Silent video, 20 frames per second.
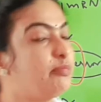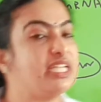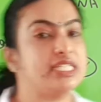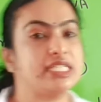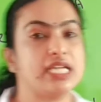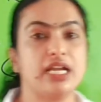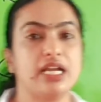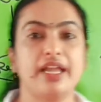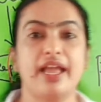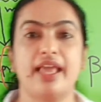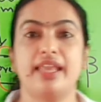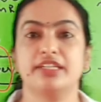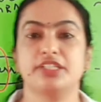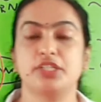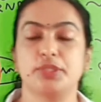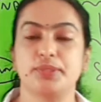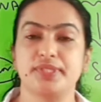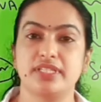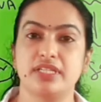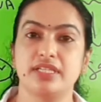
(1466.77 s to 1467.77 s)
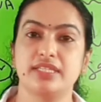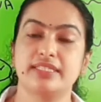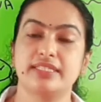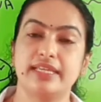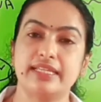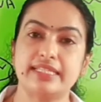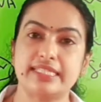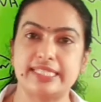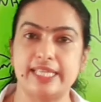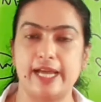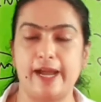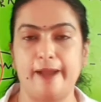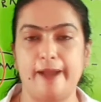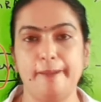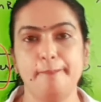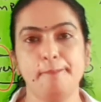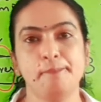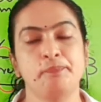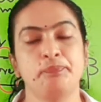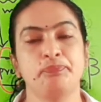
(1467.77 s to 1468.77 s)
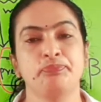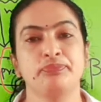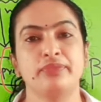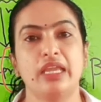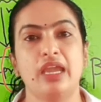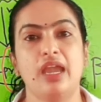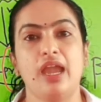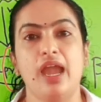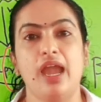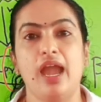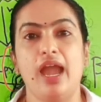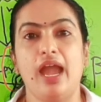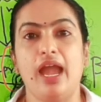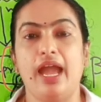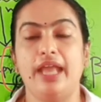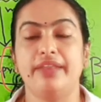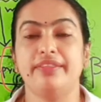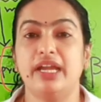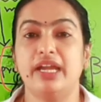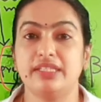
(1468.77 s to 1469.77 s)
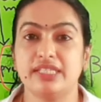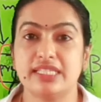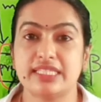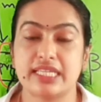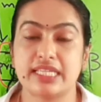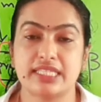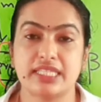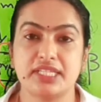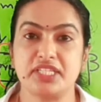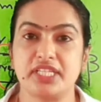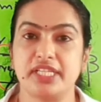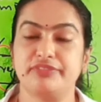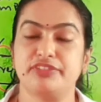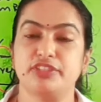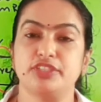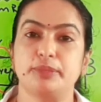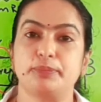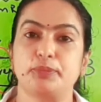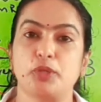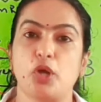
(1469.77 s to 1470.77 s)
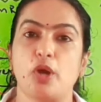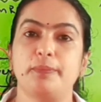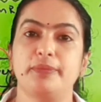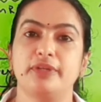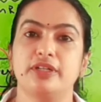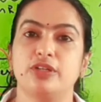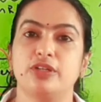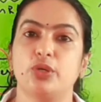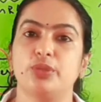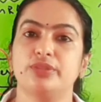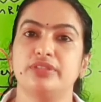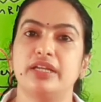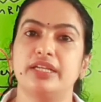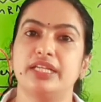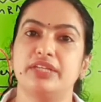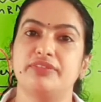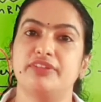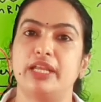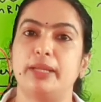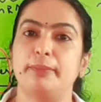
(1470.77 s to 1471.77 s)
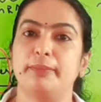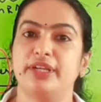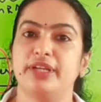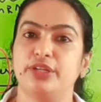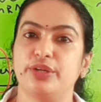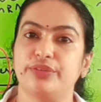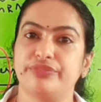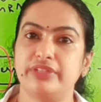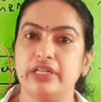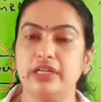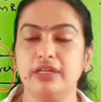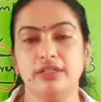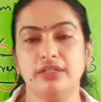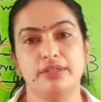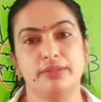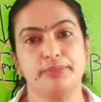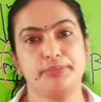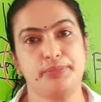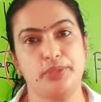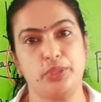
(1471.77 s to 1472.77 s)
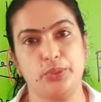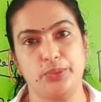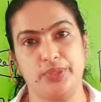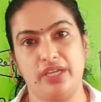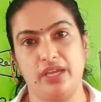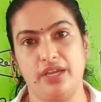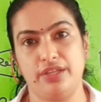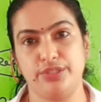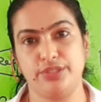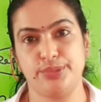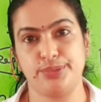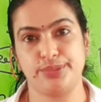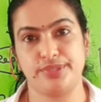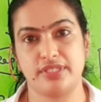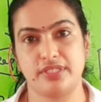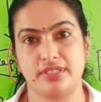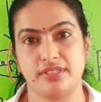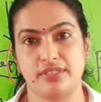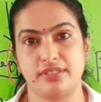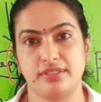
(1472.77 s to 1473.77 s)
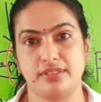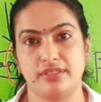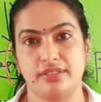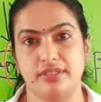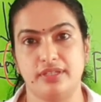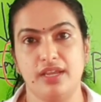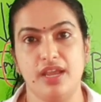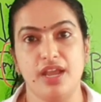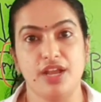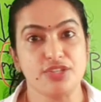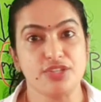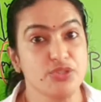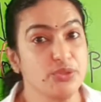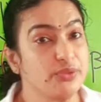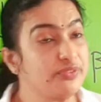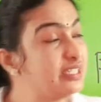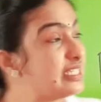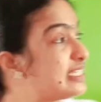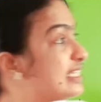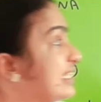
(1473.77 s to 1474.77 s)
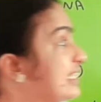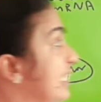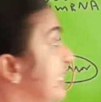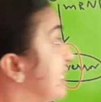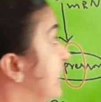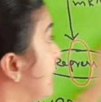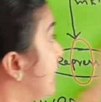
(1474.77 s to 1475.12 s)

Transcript: beta-galactosidase enzyme, and that is essential for the proper growth and development of the prokaryotes. So this is a